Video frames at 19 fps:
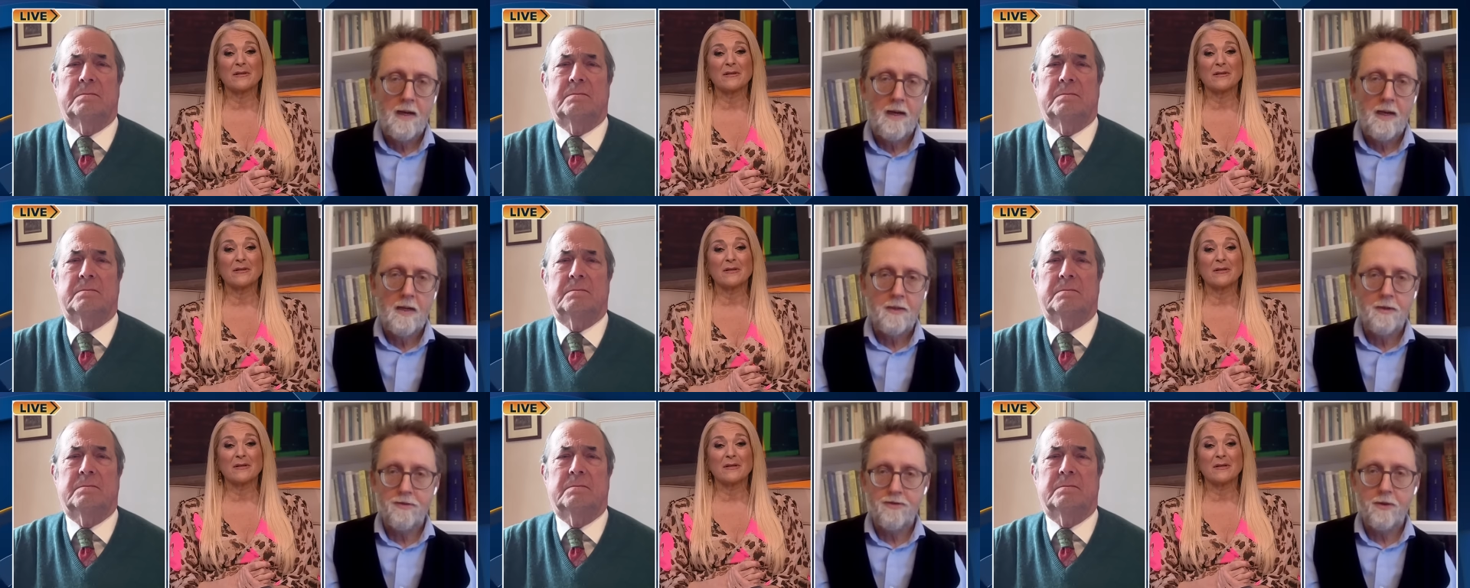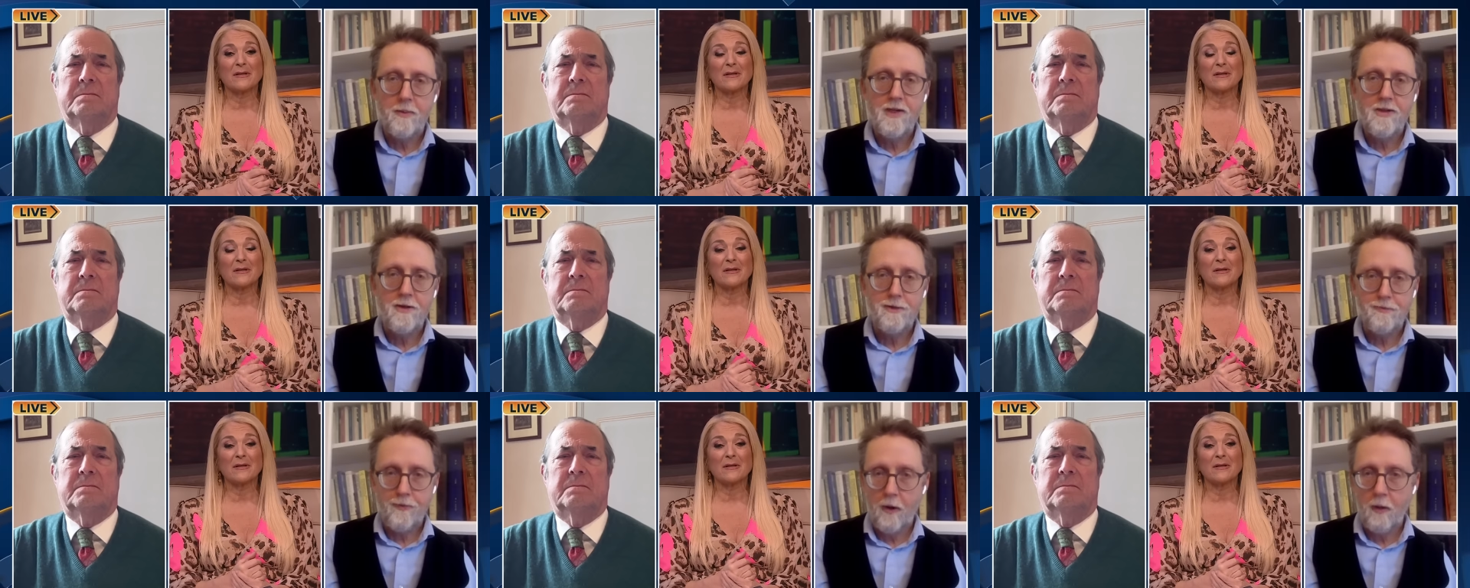Speaker 1: Well, I, I,
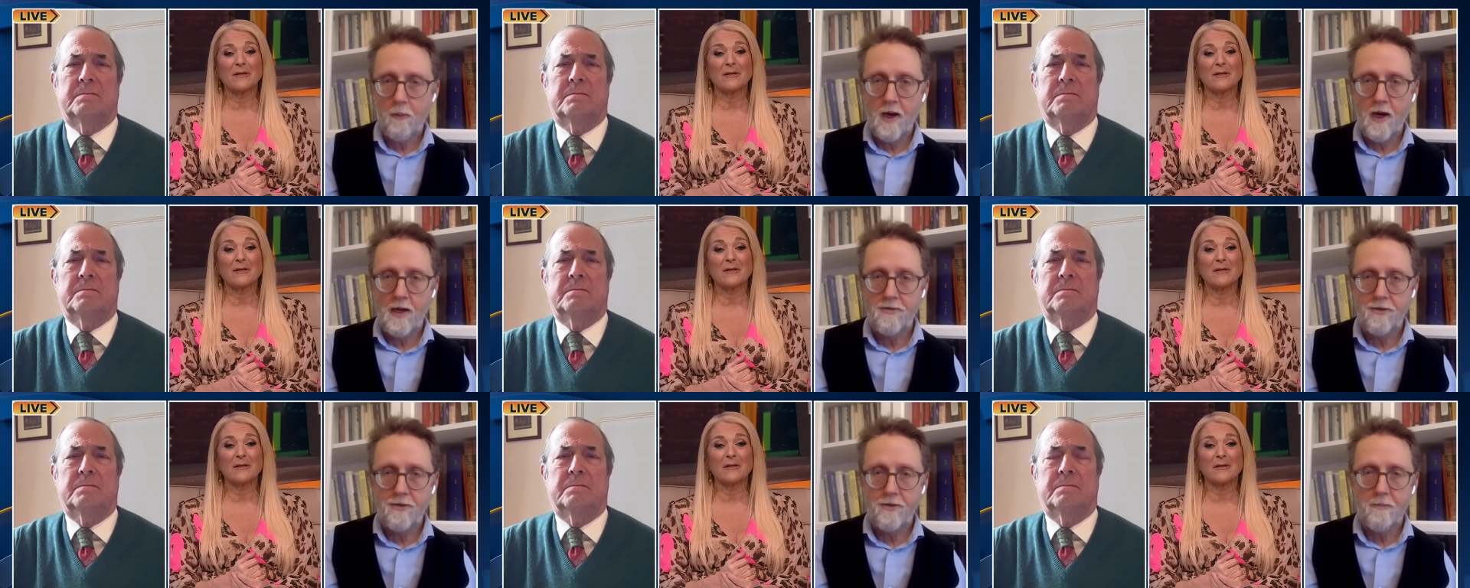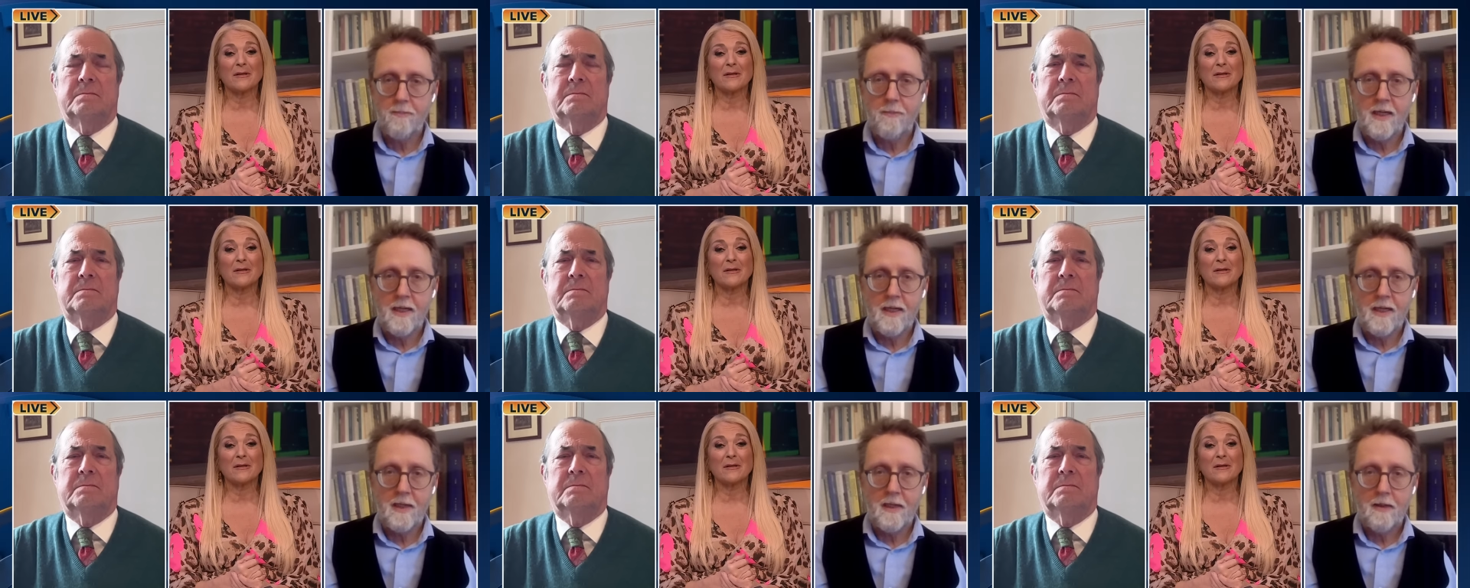Sir Richard's far wiser
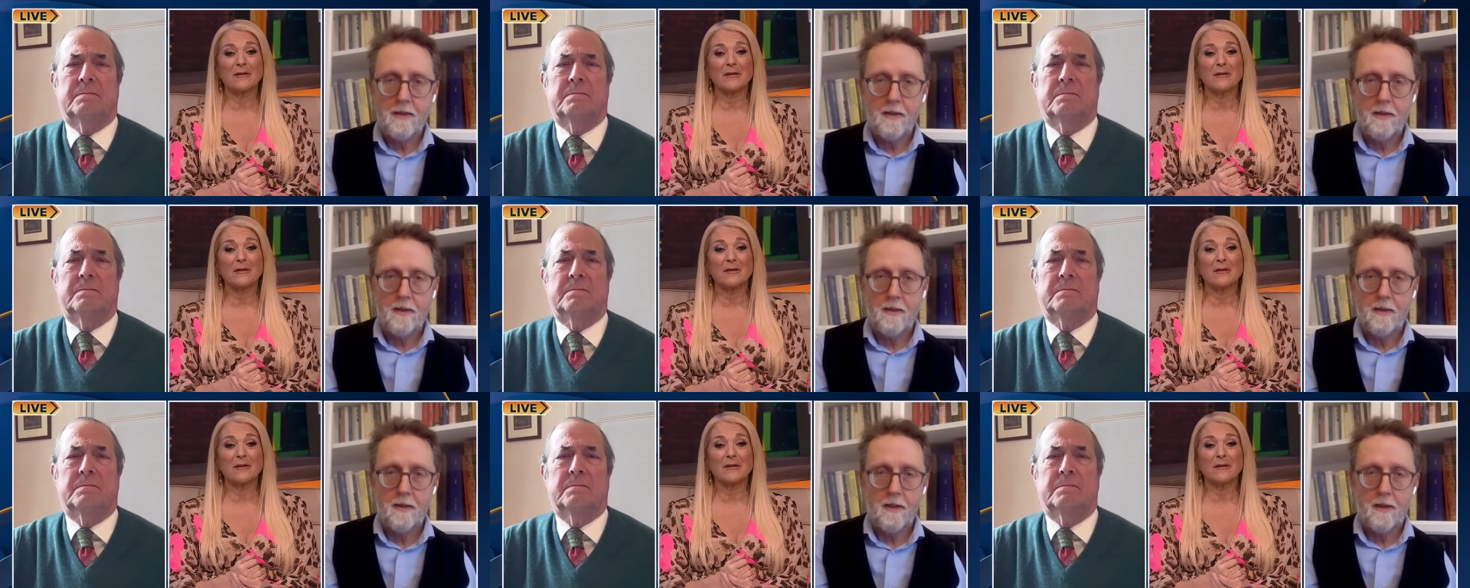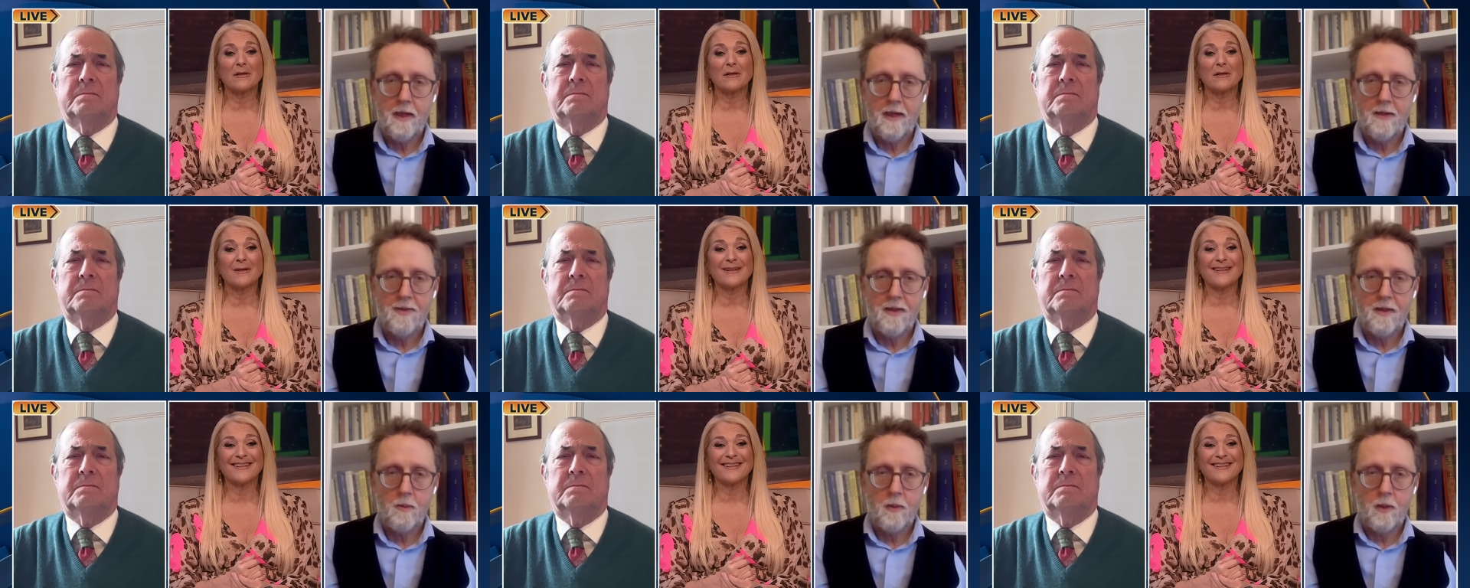than me, and,
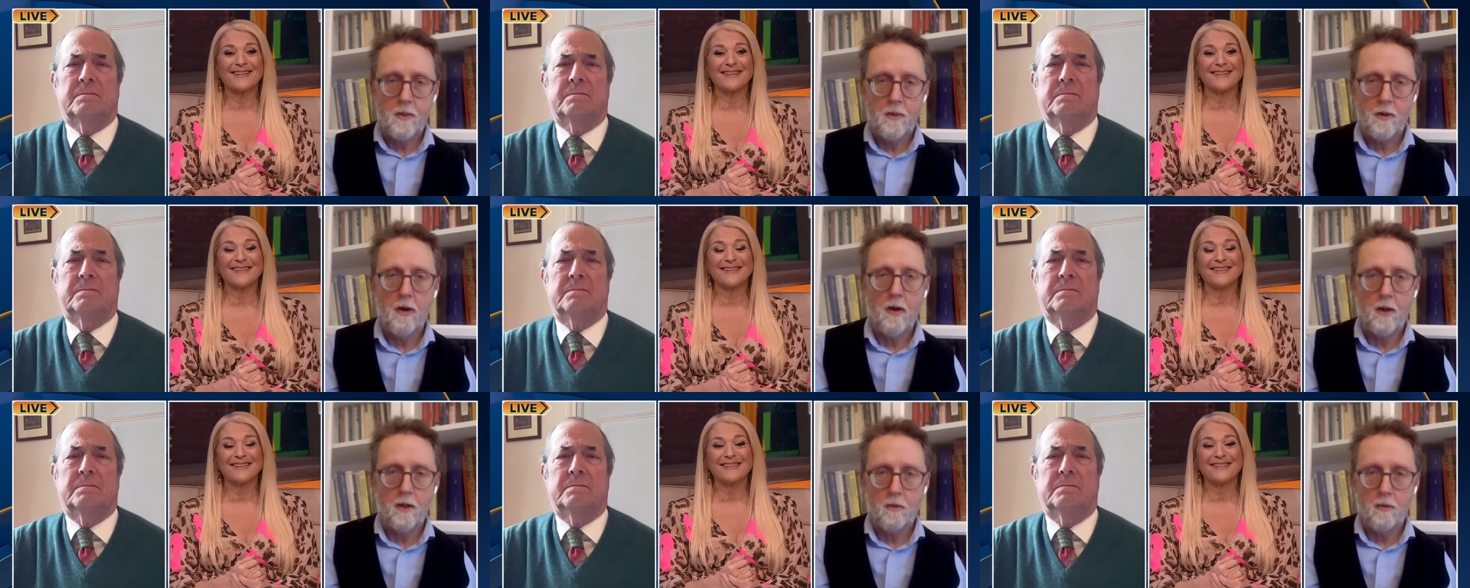and I think we would